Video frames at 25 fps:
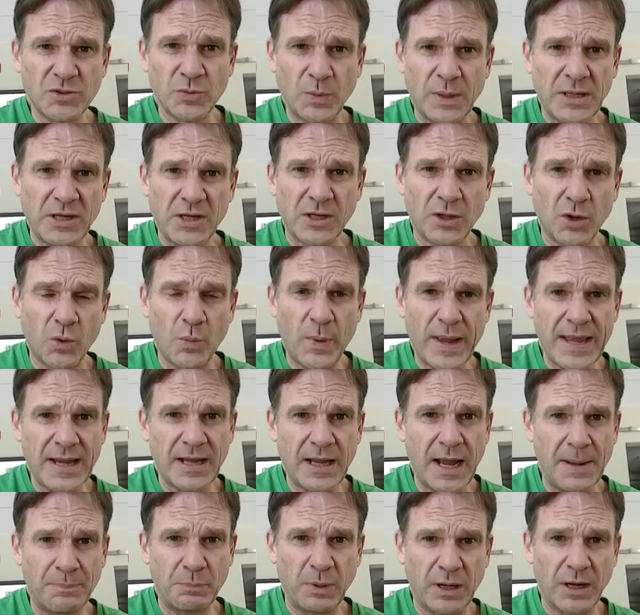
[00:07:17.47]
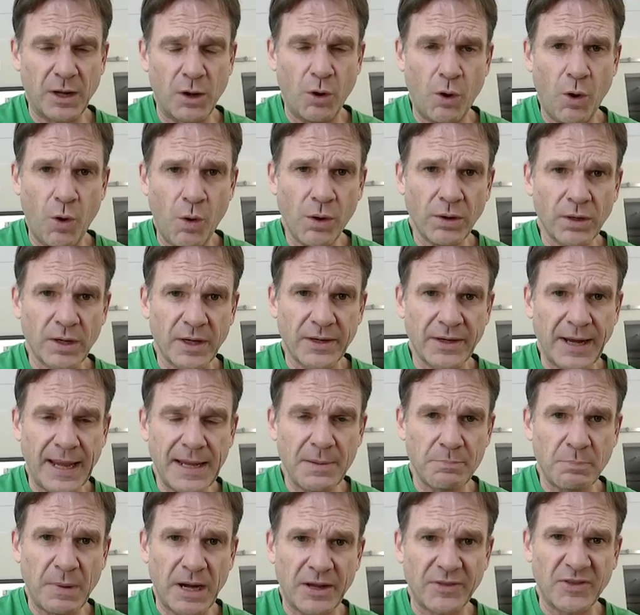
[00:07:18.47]
When are you gonna wake up with a horror
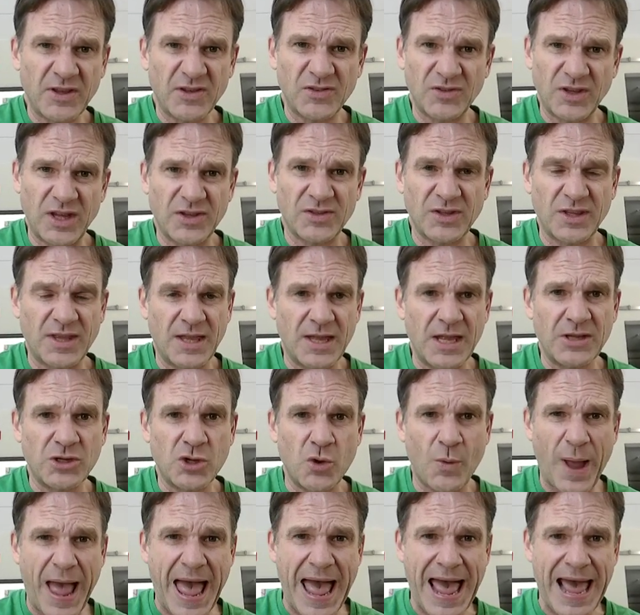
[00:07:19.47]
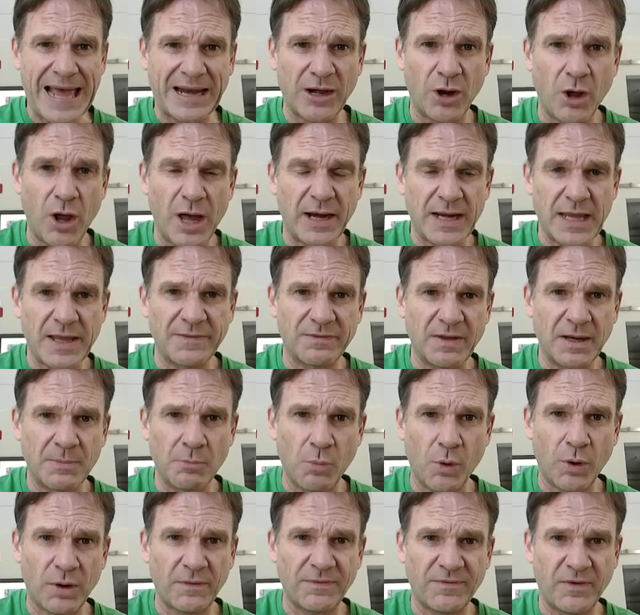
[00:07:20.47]
nightmare this is, and then you add on even
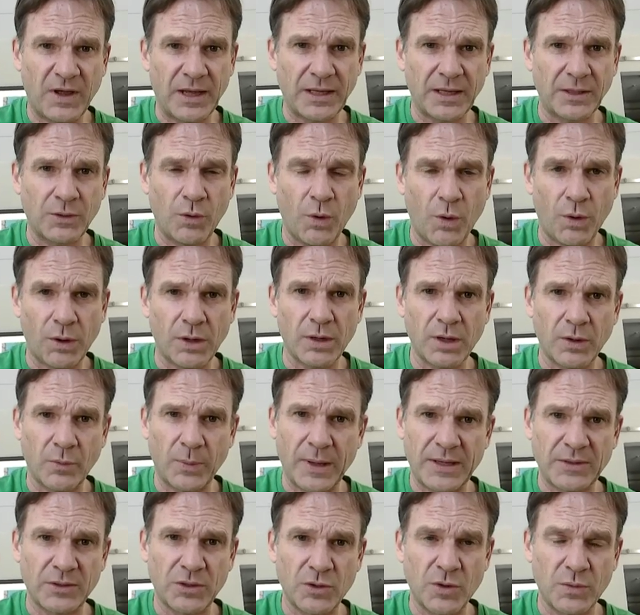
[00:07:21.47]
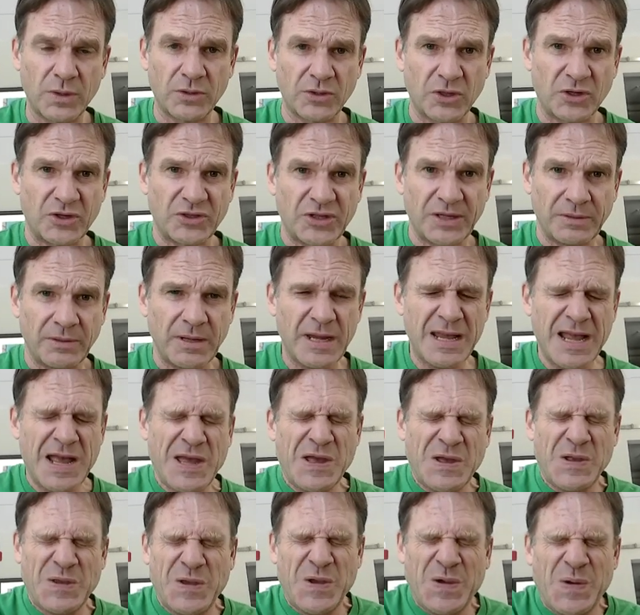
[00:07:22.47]
more fucking horror when you and your,
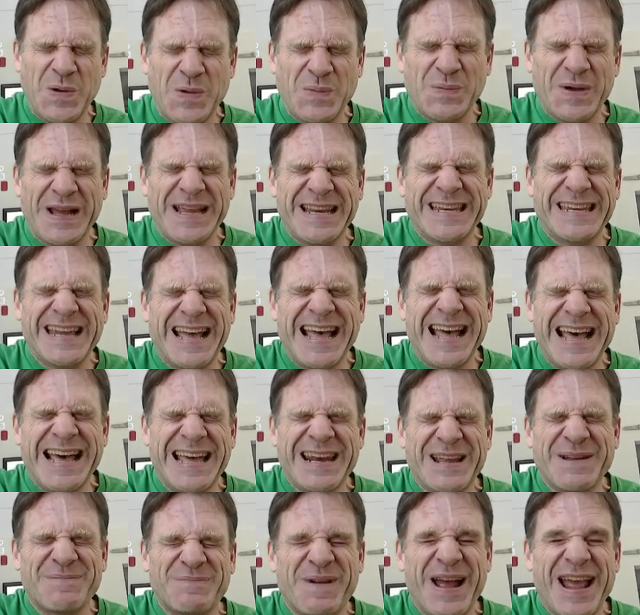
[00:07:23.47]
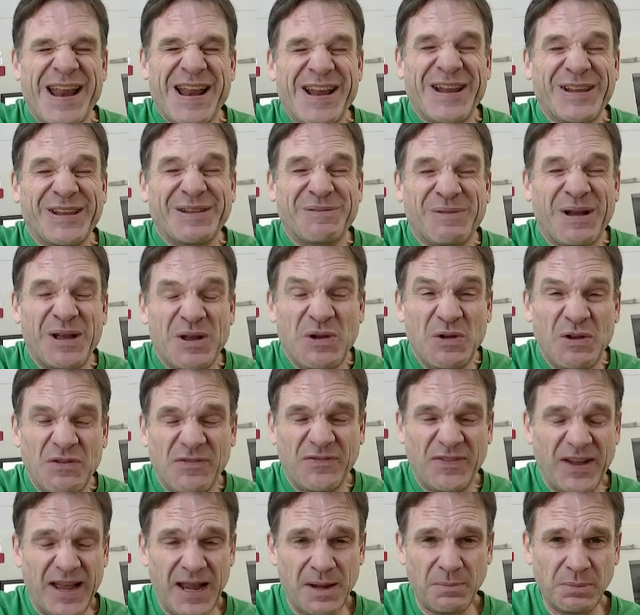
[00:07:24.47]
you and my dad and my my whole
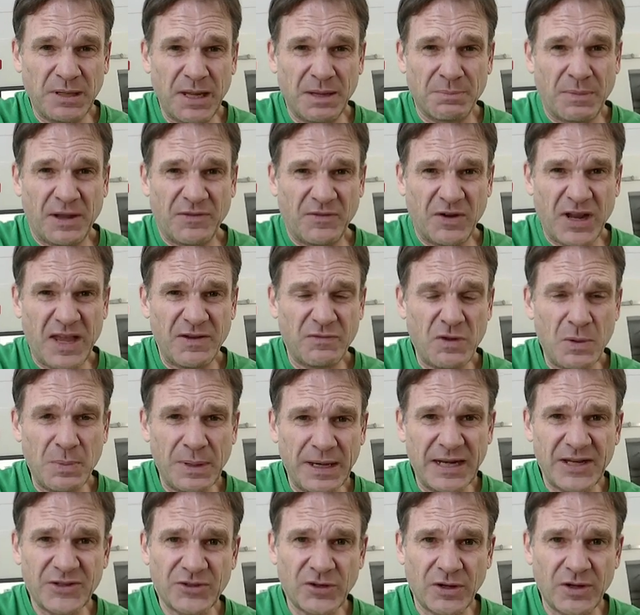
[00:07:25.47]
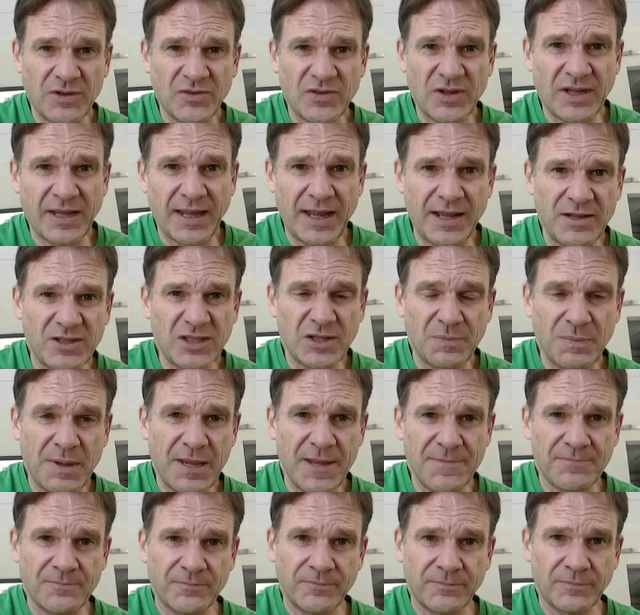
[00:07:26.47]
family and my everybody turns against
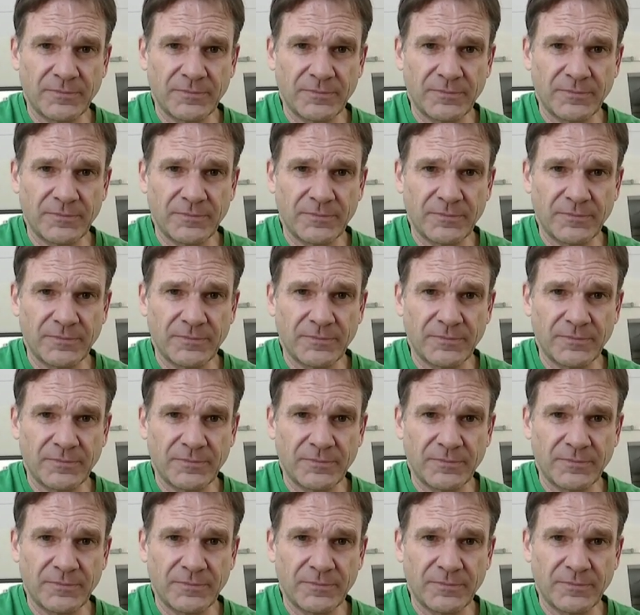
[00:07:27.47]
me